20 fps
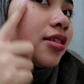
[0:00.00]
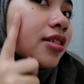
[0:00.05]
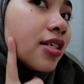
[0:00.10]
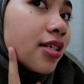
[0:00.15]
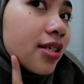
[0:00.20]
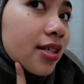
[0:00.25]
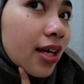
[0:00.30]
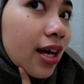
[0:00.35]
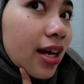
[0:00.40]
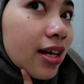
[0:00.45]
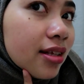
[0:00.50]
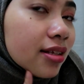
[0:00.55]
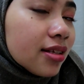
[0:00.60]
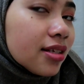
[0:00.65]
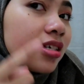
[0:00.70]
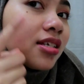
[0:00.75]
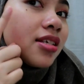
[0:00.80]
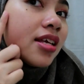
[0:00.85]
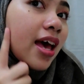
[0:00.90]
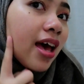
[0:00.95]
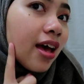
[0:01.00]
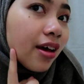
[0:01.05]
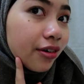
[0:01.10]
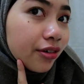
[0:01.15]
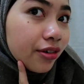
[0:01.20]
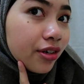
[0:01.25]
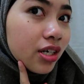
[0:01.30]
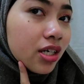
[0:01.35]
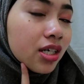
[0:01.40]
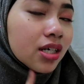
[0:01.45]
this side, this
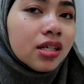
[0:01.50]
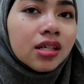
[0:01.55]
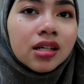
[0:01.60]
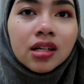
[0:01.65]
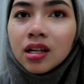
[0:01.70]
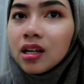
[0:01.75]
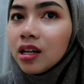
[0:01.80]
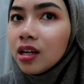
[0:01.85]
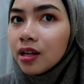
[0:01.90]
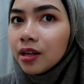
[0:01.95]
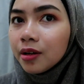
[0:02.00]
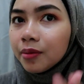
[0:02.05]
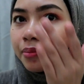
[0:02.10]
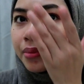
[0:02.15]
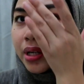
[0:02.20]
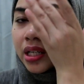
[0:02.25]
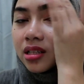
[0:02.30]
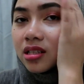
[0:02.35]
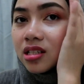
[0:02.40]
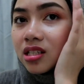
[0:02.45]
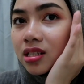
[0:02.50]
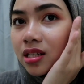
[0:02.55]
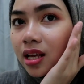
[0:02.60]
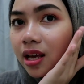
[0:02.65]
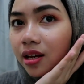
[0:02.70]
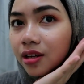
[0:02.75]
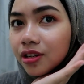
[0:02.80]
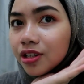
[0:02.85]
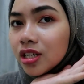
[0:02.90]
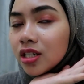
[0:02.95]
area. Right, this
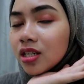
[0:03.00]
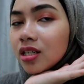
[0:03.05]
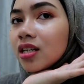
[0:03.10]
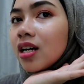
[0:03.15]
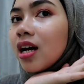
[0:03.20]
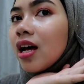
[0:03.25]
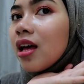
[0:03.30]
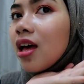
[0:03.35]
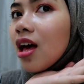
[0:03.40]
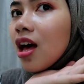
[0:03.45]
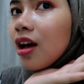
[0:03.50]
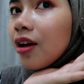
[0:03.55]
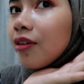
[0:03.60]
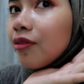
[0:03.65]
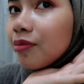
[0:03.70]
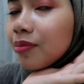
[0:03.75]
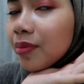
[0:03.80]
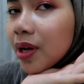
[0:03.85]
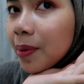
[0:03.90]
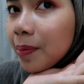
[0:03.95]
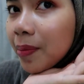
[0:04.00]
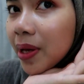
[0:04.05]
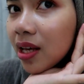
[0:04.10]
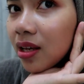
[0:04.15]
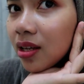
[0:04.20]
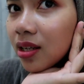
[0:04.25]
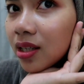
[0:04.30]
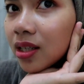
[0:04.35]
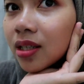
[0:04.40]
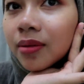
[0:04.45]
area I have my
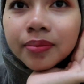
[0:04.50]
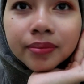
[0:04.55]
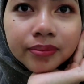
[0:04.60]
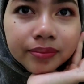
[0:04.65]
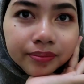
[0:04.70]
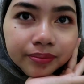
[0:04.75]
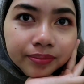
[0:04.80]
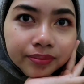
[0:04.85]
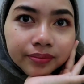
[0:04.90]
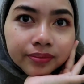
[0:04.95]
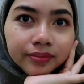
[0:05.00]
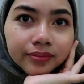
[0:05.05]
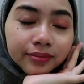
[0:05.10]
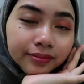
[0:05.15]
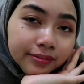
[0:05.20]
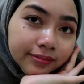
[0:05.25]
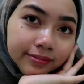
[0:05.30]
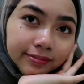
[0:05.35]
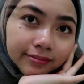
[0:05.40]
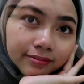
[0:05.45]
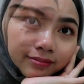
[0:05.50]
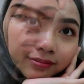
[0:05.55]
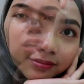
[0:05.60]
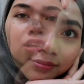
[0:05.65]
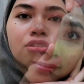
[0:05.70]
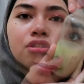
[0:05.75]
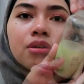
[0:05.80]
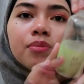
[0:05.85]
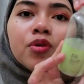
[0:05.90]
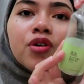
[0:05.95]
makeup.
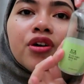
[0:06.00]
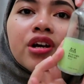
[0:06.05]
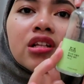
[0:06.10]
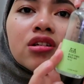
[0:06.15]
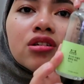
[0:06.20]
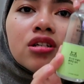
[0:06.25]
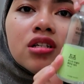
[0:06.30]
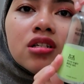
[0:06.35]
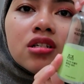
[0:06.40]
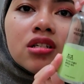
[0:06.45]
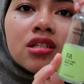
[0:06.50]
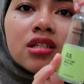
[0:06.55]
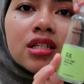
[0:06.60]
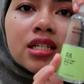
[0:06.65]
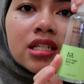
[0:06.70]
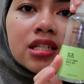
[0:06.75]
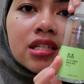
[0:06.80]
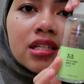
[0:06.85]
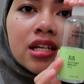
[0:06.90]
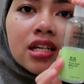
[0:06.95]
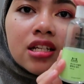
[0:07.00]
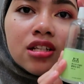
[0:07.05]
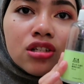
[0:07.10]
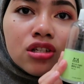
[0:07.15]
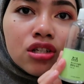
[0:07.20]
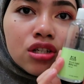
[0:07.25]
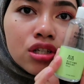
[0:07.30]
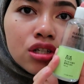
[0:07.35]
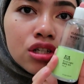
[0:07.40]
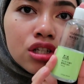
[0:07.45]
I'm going to use this
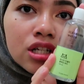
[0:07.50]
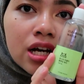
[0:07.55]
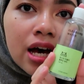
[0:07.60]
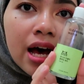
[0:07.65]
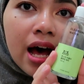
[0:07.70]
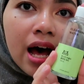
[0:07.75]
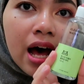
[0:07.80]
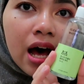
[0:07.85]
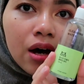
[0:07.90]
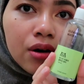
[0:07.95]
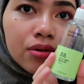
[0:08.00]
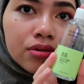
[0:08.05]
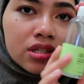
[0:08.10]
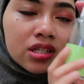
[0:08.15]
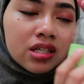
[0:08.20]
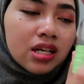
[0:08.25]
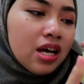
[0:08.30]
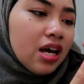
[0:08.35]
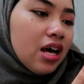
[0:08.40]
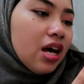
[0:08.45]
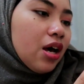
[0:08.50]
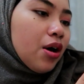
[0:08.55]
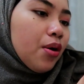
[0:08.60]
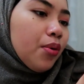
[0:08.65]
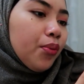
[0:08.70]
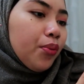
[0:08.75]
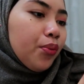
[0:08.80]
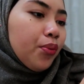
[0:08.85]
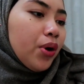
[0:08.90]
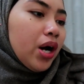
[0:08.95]
Etude House
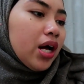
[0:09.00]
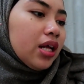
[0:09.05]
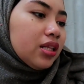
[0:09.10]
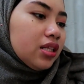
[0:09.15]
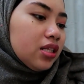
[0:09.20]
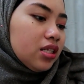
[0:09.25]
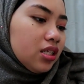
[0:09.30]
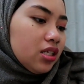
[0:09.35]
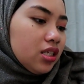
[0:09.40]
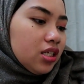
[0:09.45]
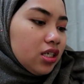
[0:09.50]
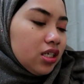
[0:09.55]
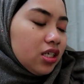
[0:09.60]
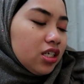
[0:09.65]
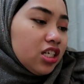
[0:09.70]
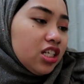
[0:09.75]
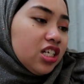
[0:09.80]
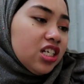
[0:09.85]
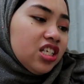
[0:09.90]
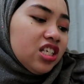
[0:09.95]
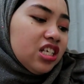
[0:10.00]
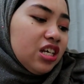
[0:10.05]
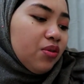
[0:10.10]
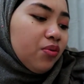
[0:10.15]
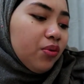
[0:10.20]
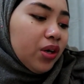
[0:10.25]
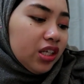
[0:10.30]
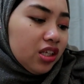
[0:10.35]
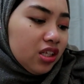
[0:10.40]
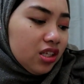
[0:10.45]
water
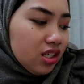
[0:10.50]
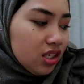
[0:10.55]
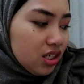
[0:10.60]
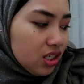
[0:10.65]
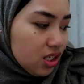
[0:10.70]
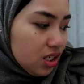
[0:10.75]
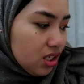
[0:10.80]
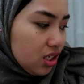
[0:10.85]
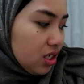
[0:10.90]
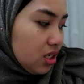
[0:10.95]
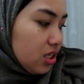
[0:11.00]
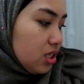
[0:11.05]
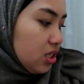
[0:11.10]
cleansing water,